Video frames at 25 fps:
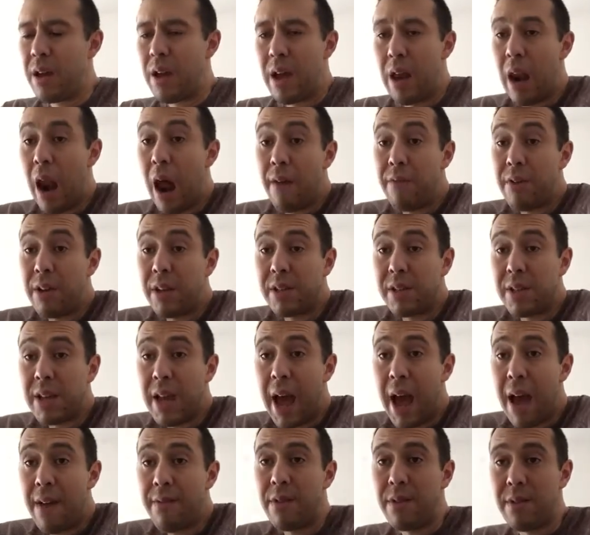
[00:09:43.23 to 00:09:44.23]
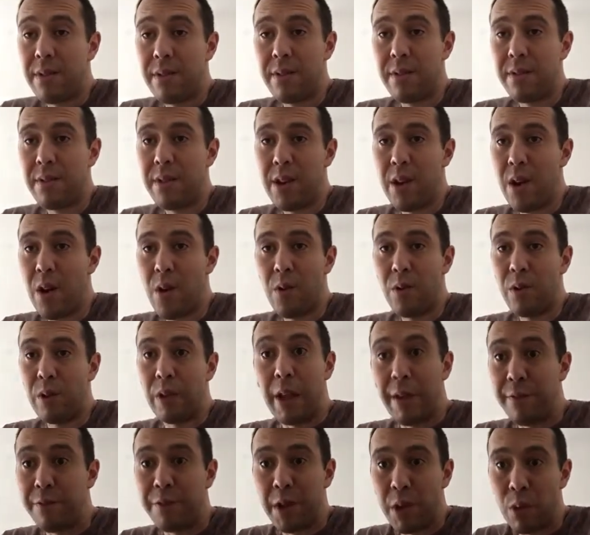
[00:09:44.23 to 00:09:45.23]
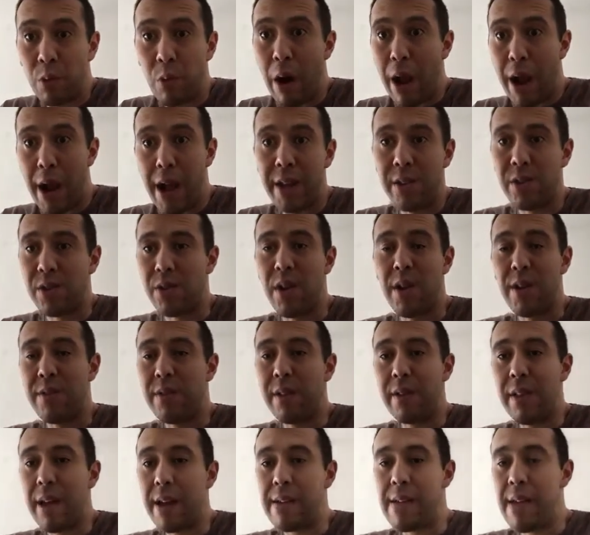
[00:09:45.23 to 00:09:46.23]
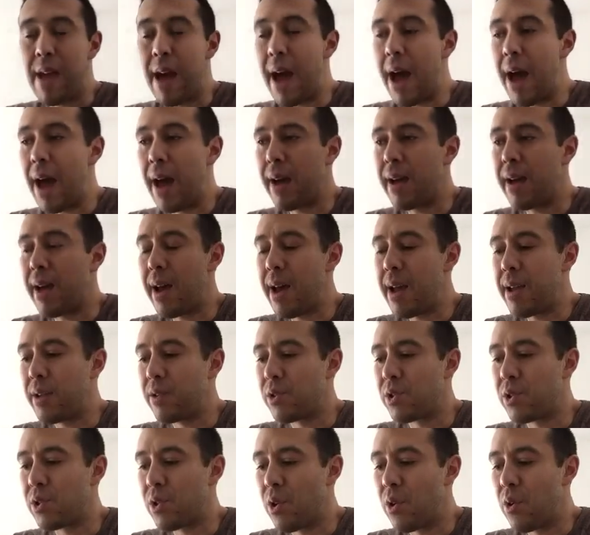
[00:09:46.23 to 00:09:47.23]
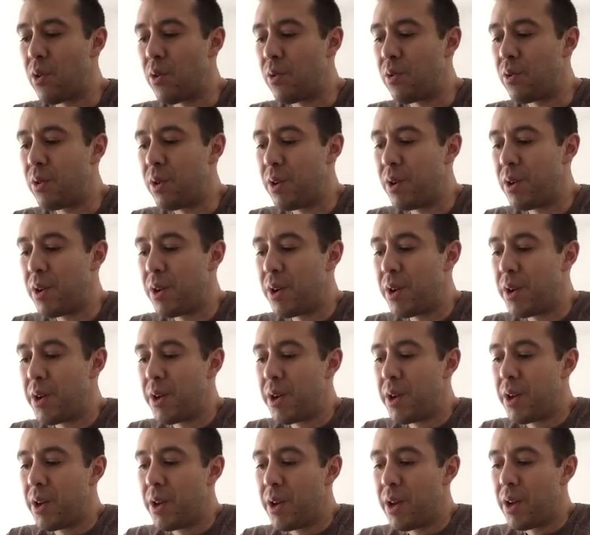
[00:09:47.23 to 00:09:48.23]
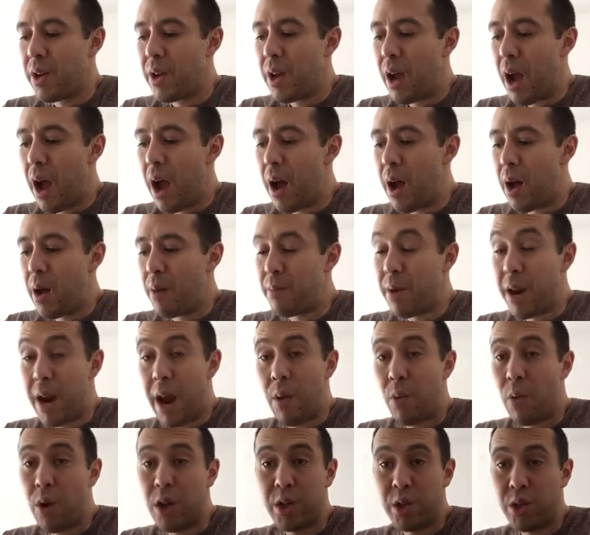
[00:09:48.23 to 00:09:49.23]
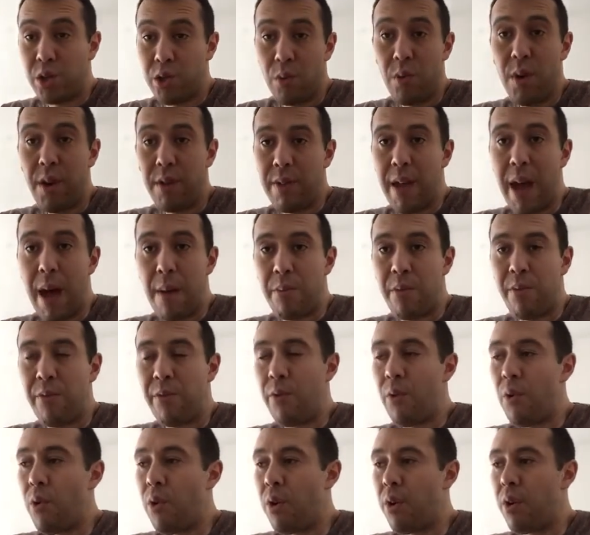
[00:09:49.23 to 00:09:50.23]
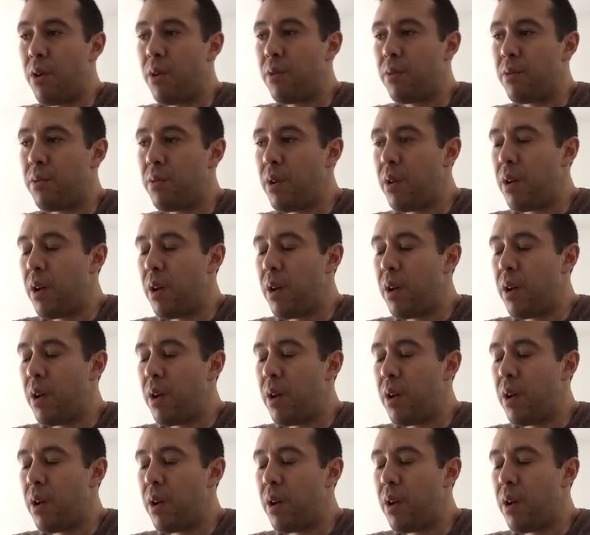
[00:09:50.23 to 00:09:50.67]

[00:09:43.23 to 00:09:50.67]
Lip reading: And obviously I haven't, lifted weights or anything like that. And so, and I was doing that before,